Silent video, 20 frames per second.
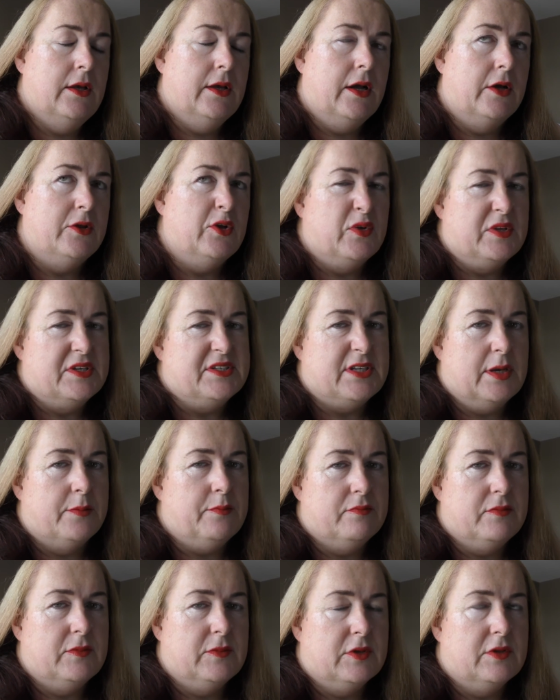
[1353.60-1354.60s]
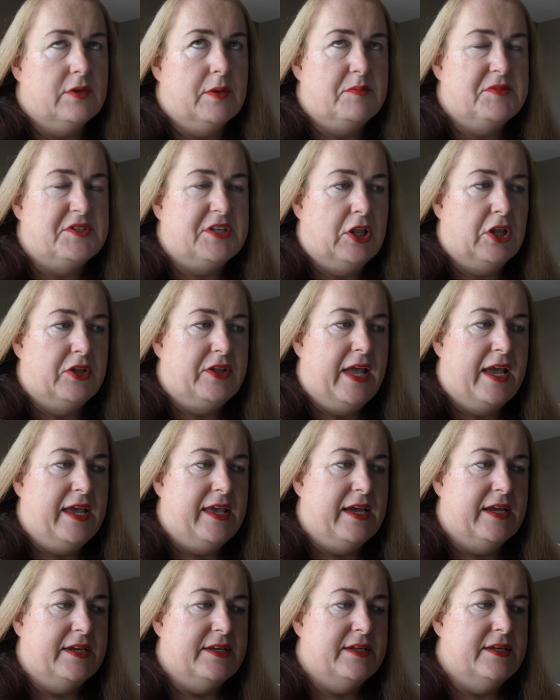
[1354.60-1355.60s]
although there's some I'm still not there
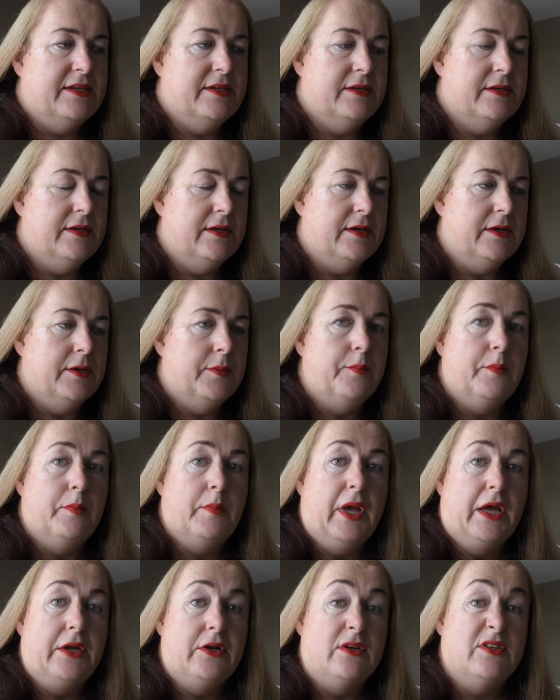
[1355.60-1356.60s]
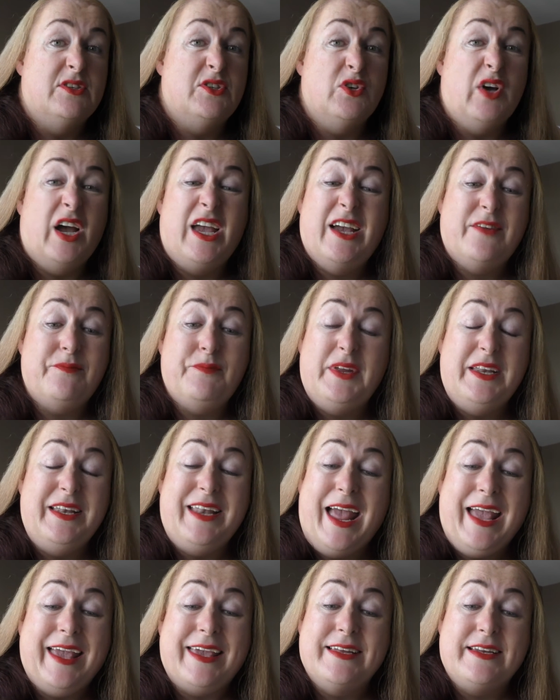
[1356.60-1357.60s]
yet. And also, I haven't been
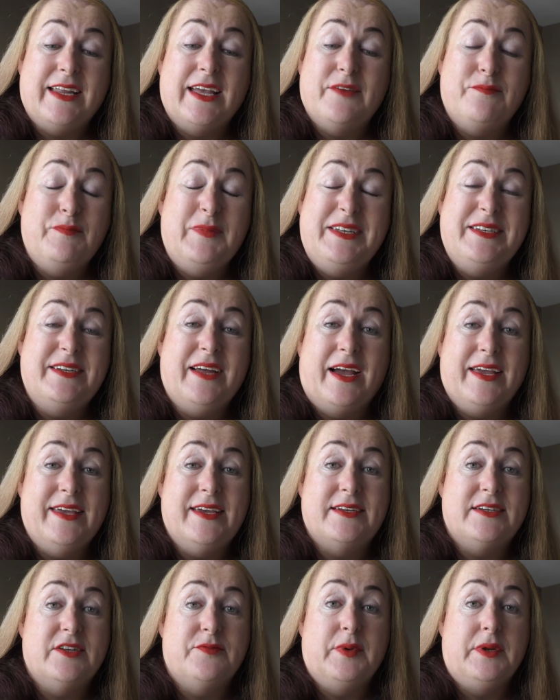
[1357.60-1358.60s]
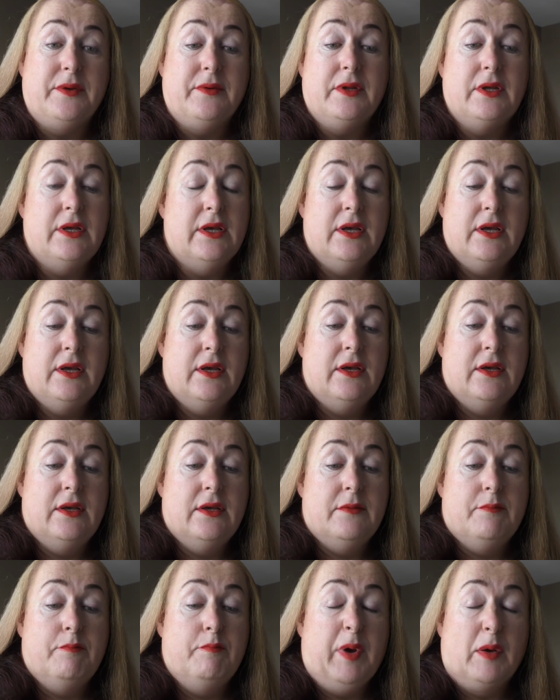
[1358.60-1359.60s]
knackered, I haven't been tired. I've been
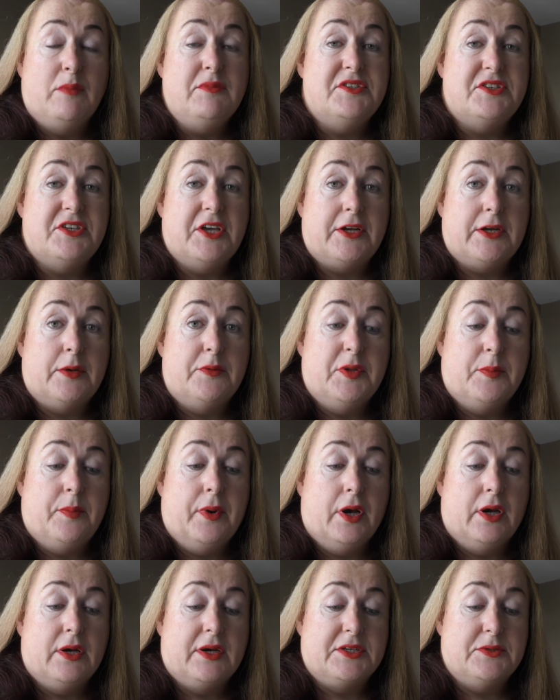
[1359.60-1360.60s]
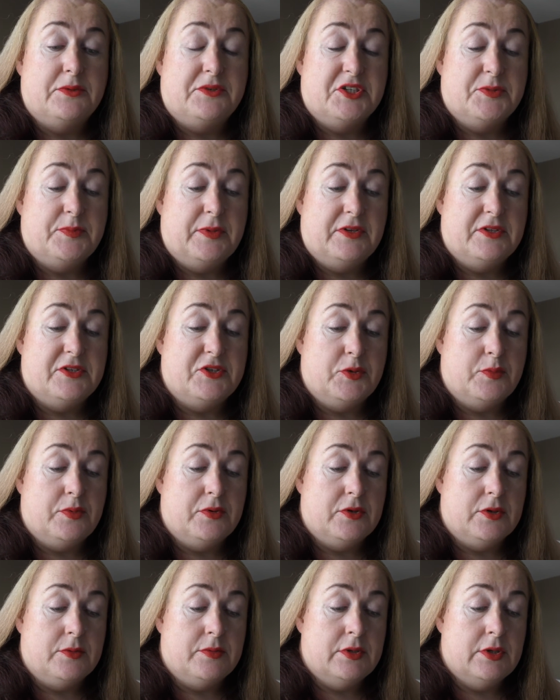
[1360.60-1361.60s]
bouncing around the parks, which has been
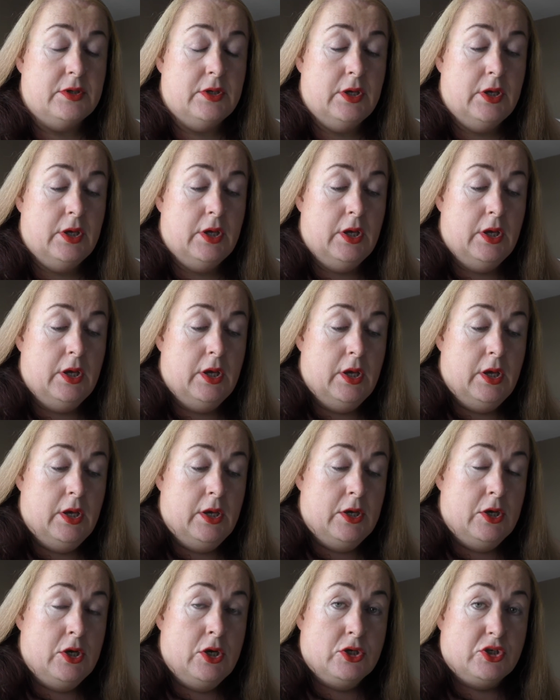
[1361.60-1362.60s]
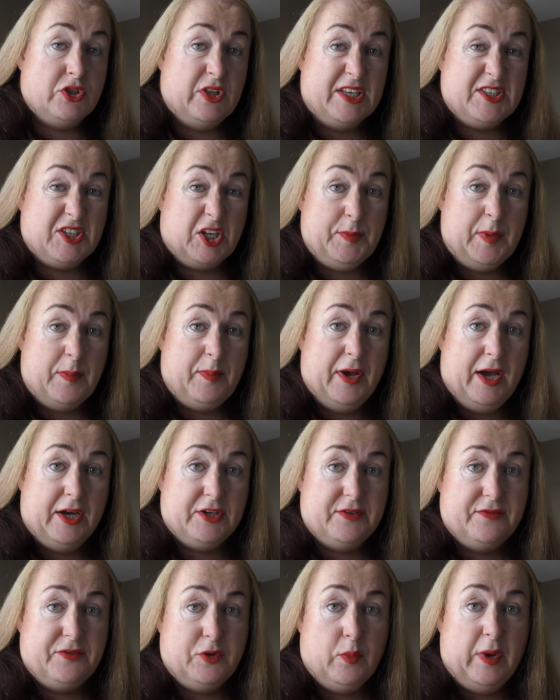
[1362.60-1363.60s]
superb. So that's going to be
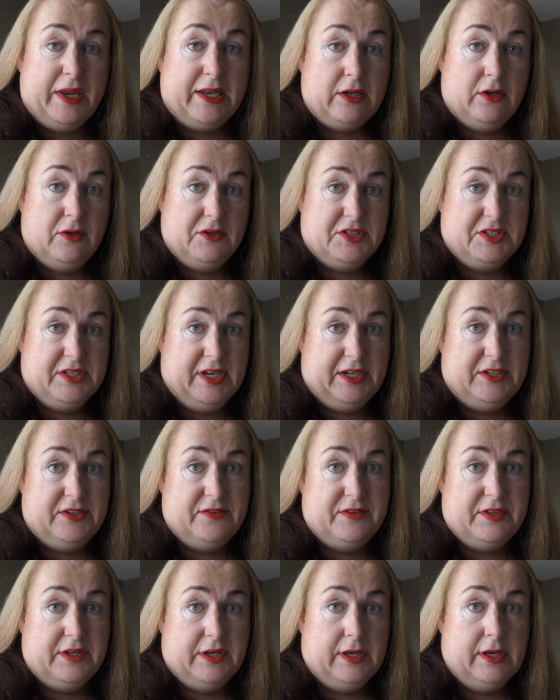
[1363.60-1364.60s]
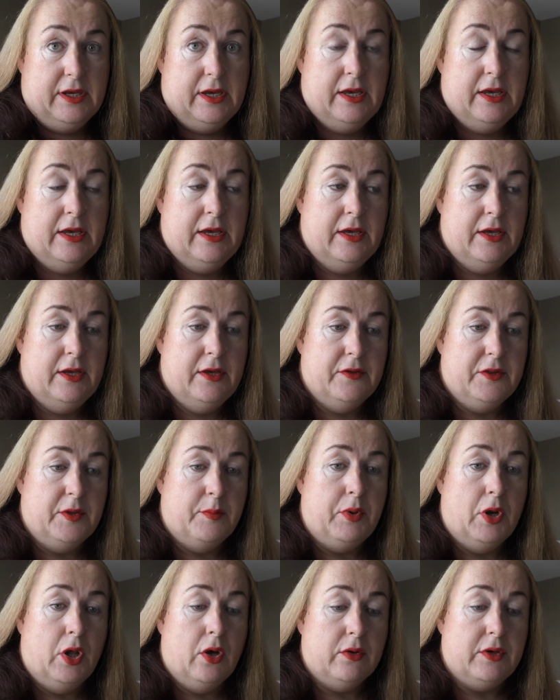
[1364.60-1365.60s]
part of the weight loss side of the
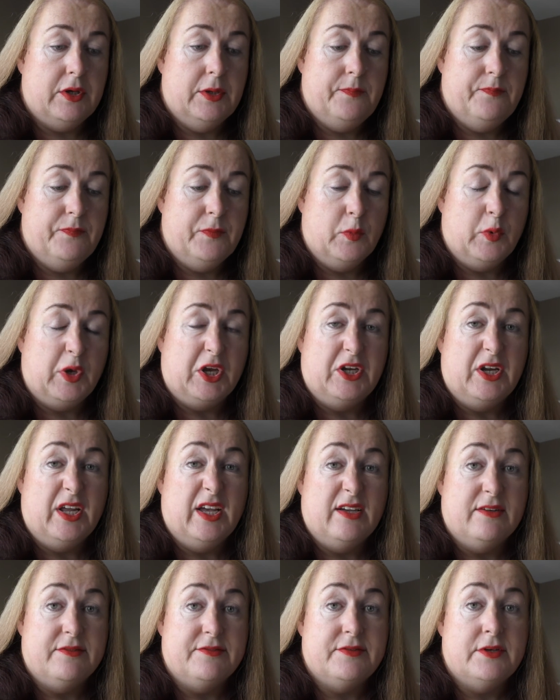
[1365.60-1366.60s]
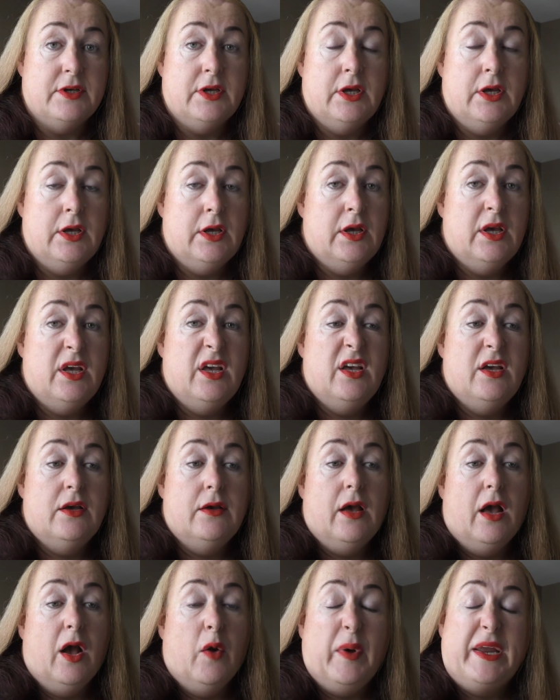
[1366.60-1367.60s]
blog. We're going to have
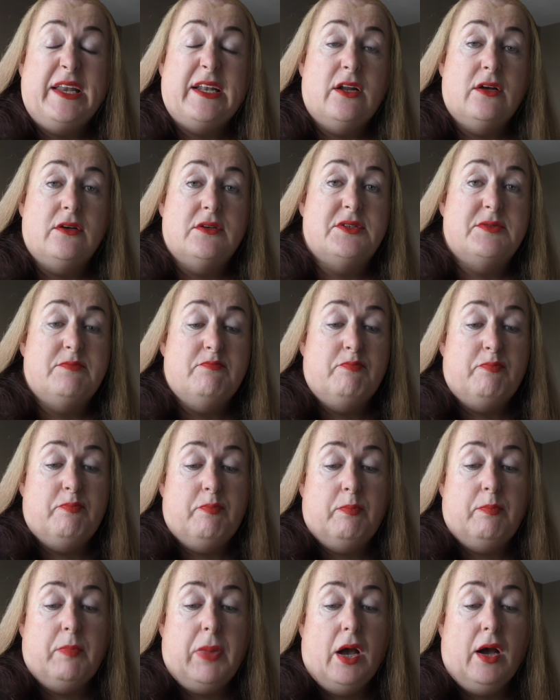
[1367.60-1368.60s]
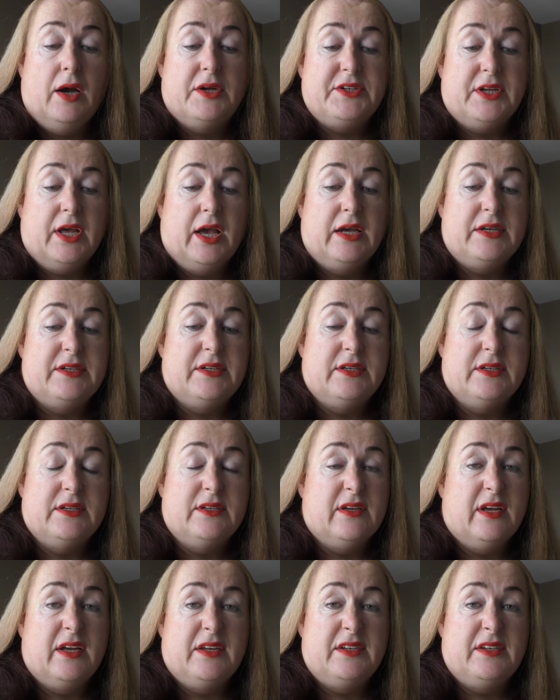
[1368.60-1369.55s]
a weight loss part and a